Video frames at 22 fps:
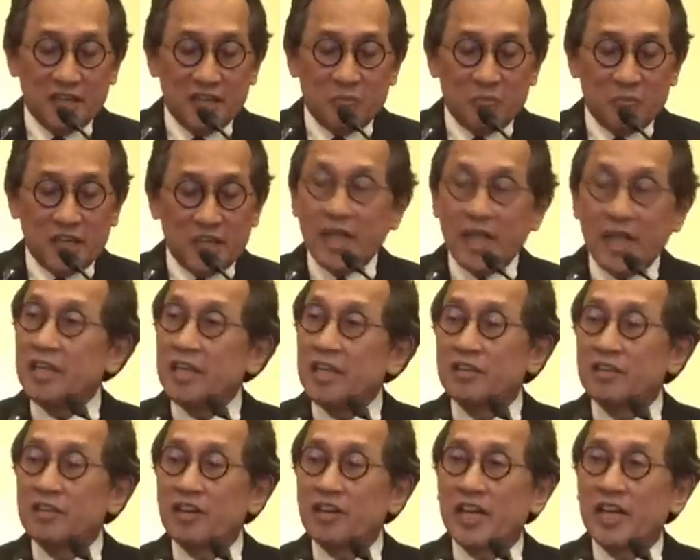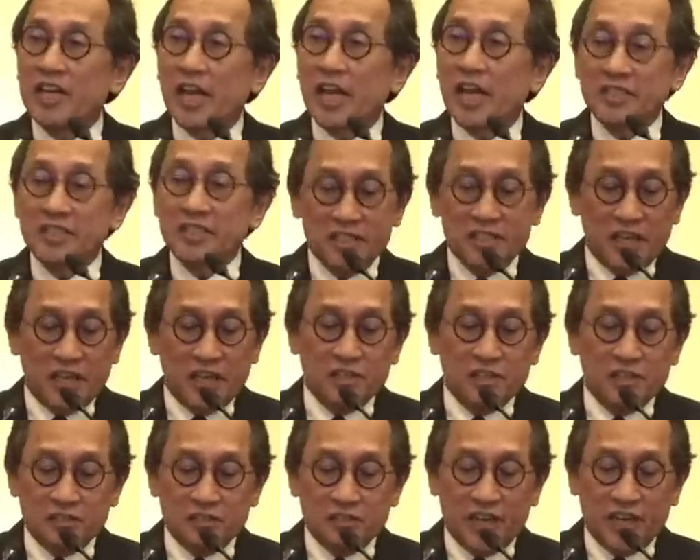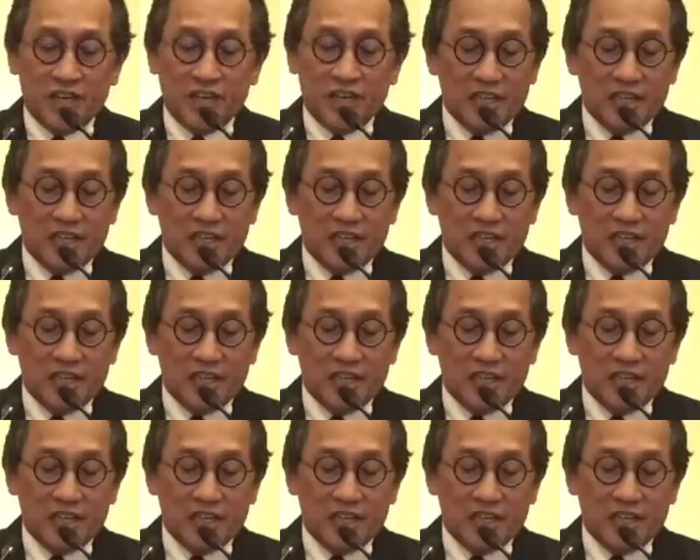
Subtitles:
but that is not an existential threat.